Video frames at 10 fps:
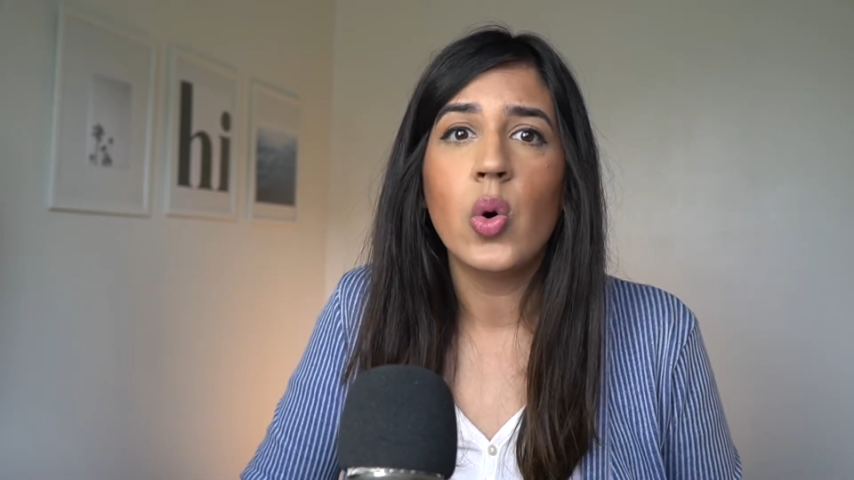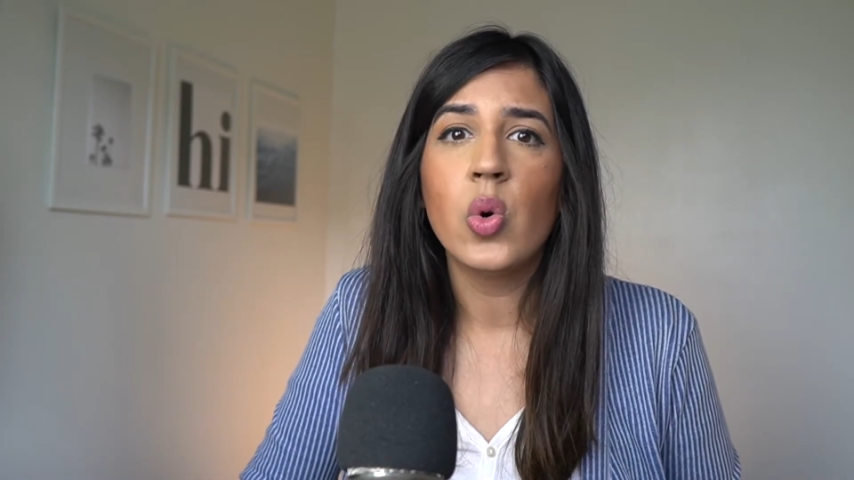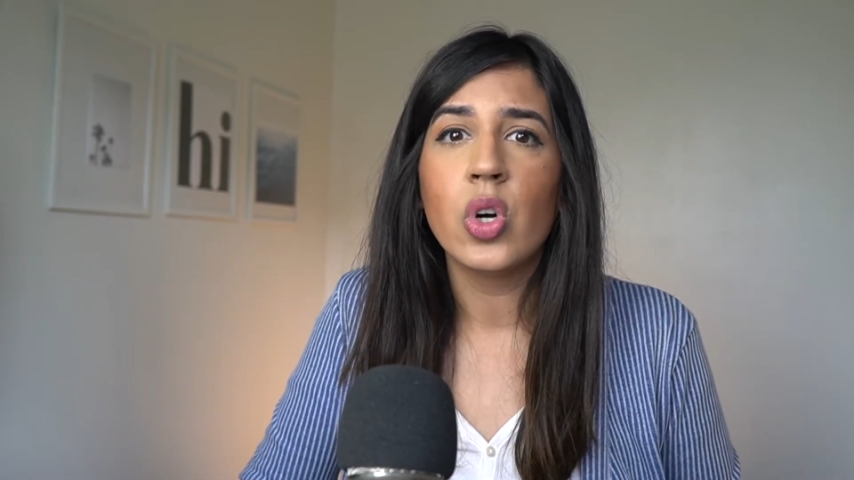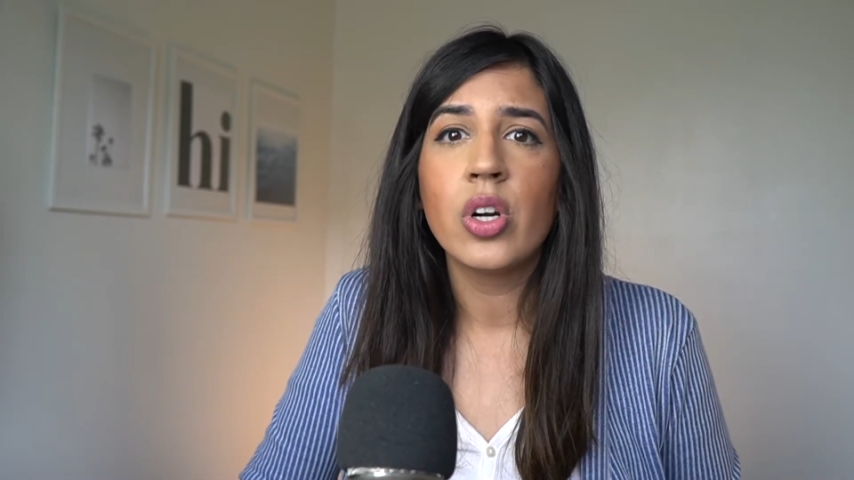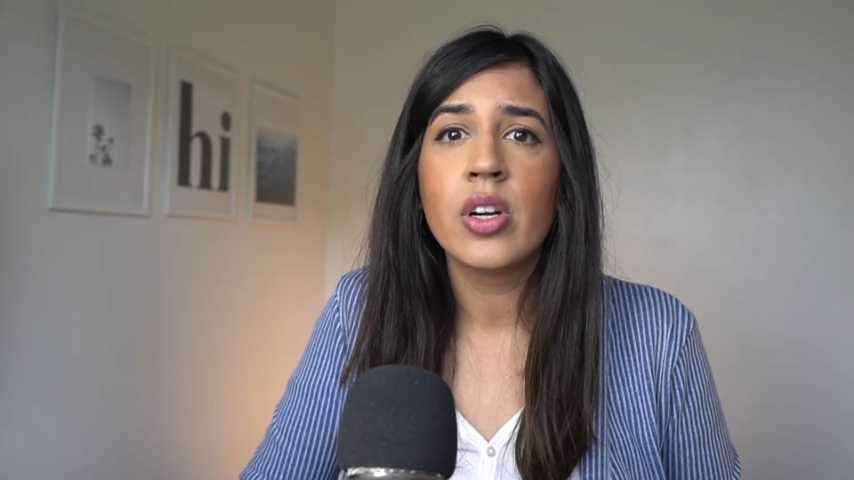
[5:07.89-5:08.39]

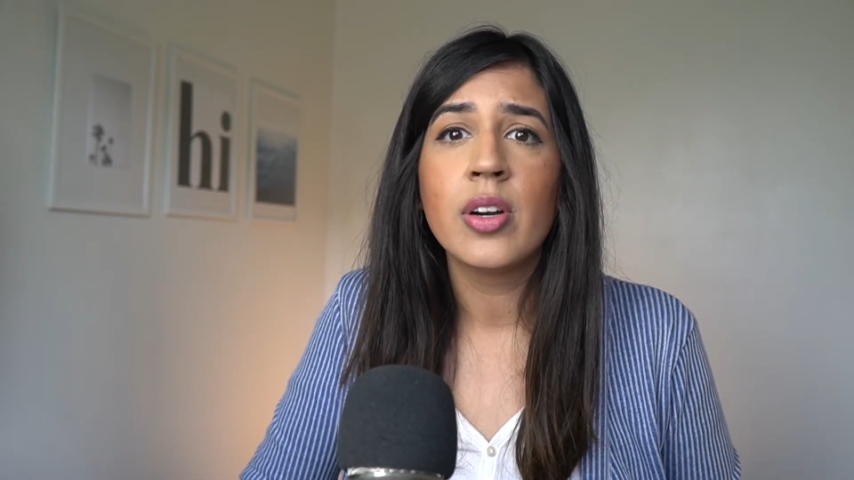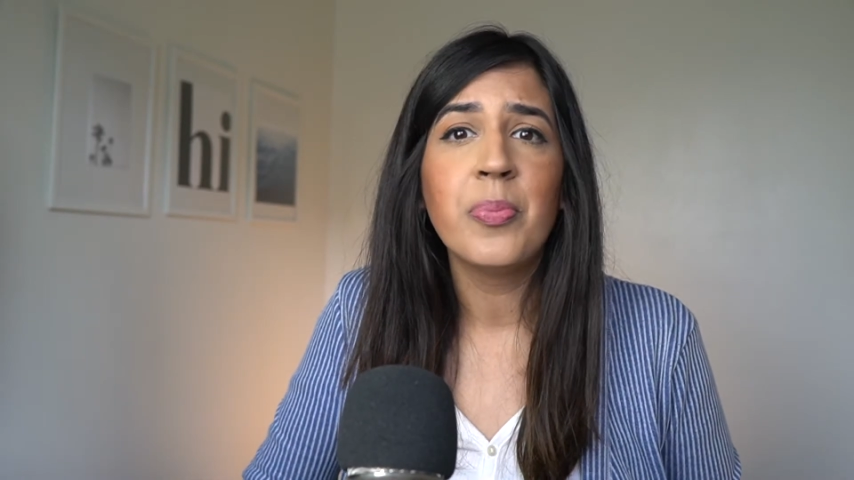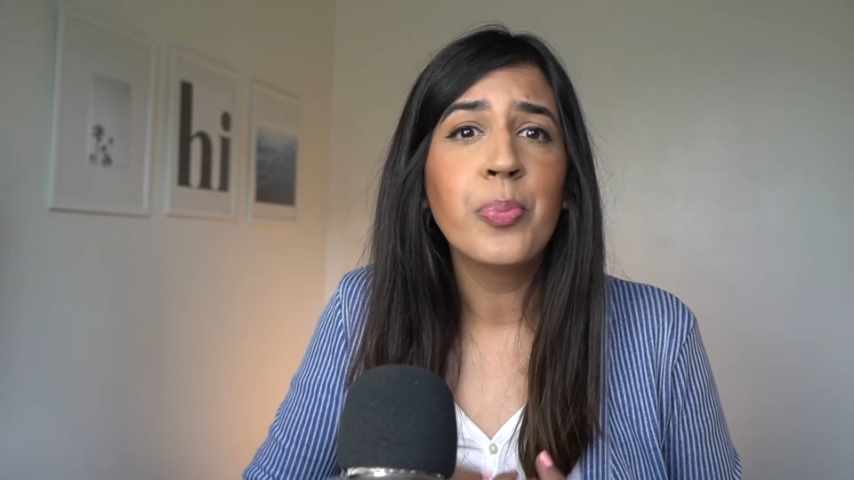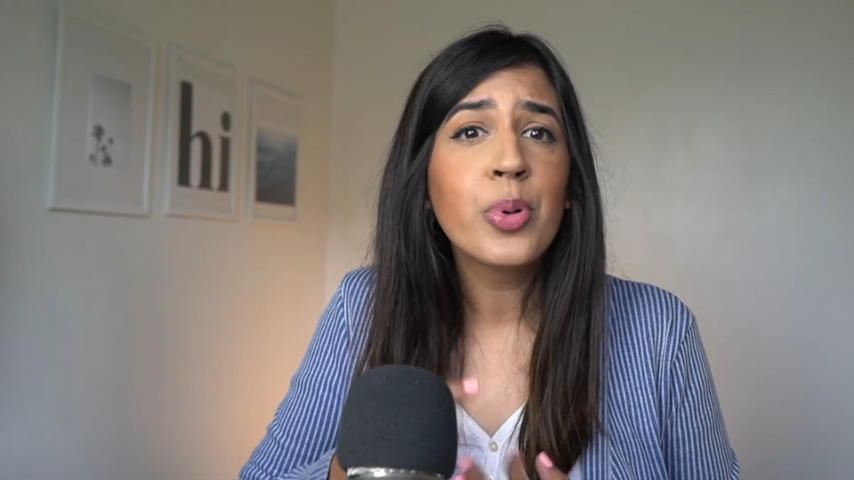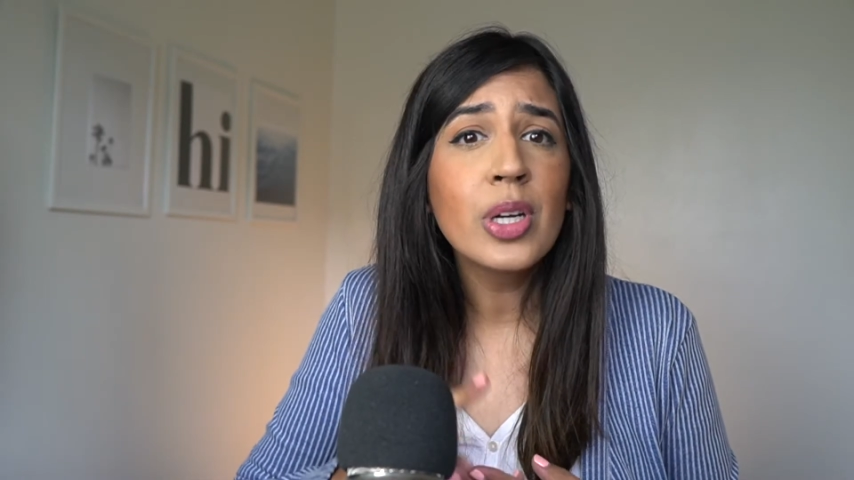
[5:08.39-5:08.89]

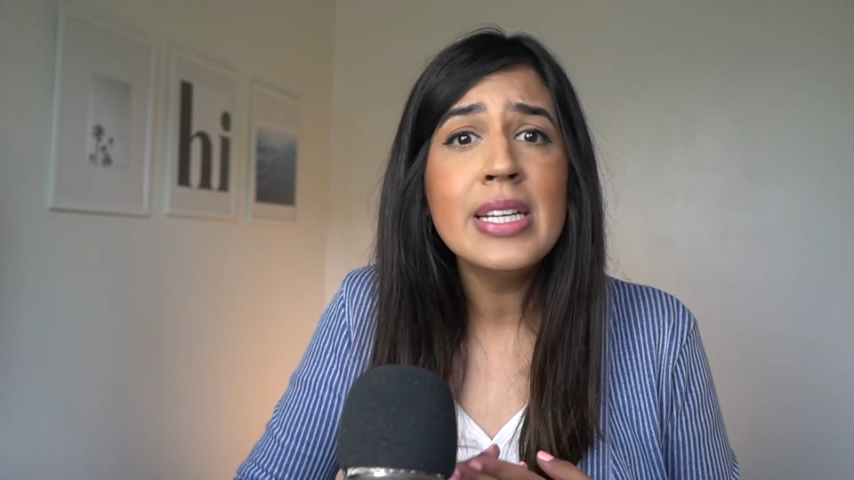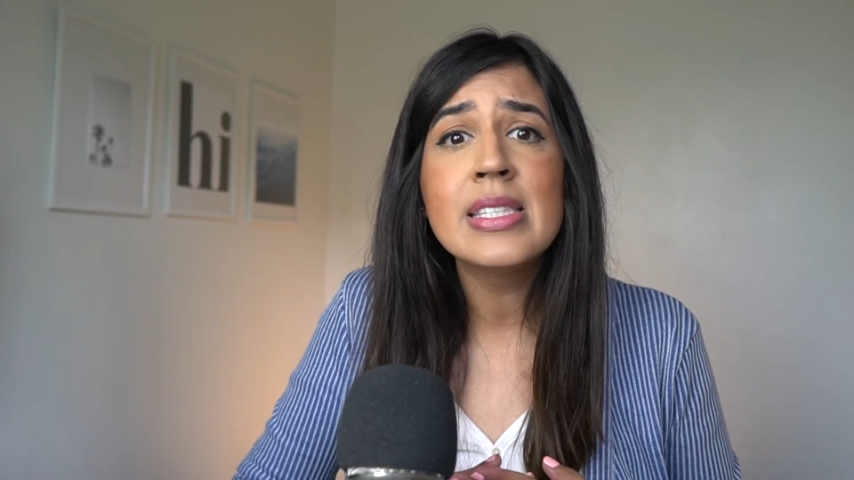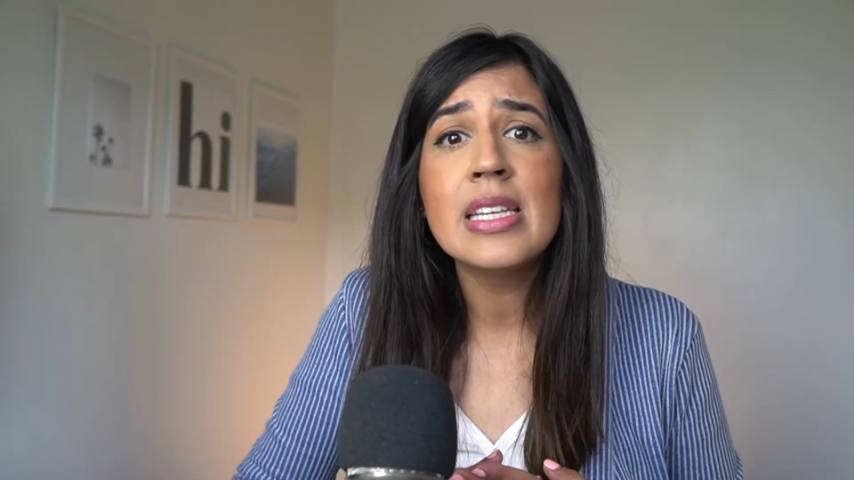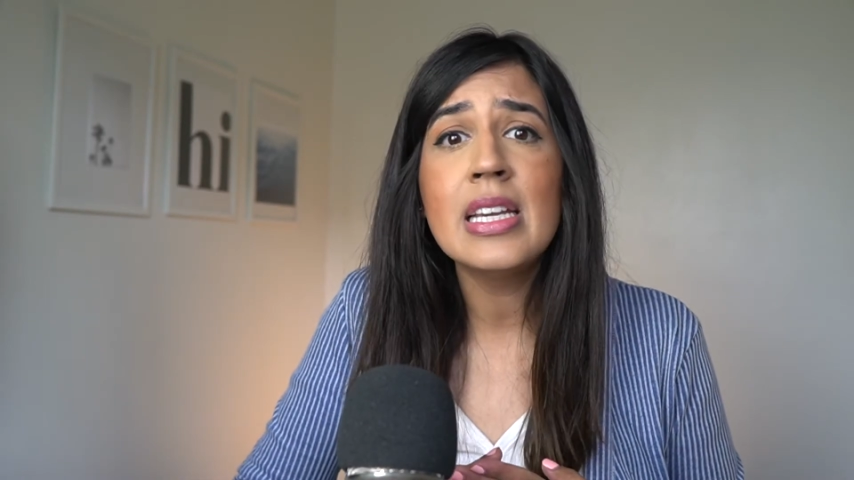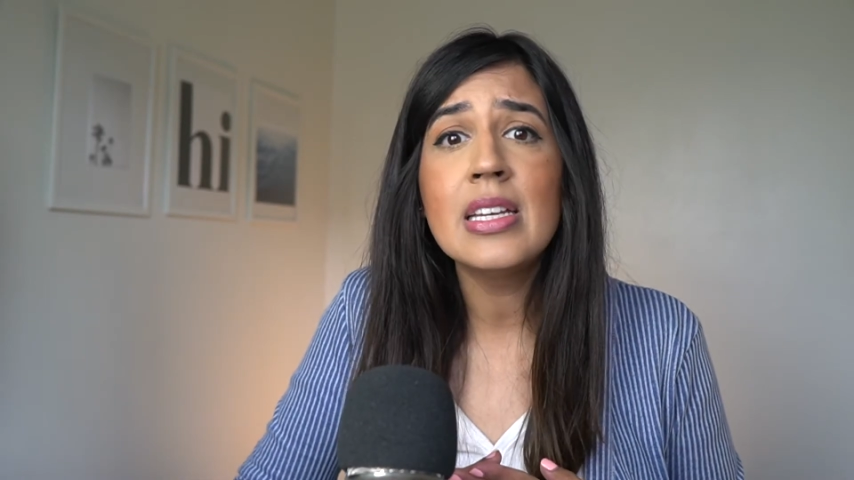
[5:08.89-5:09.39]
or
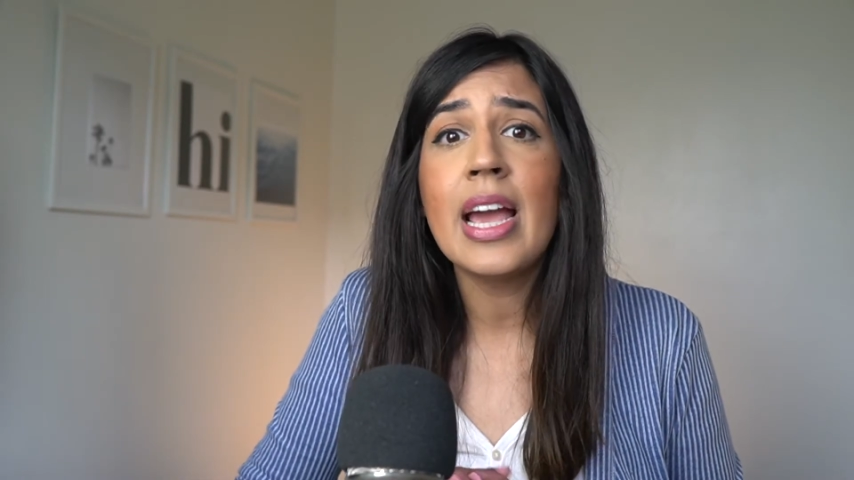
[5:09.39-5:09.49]
pre-seed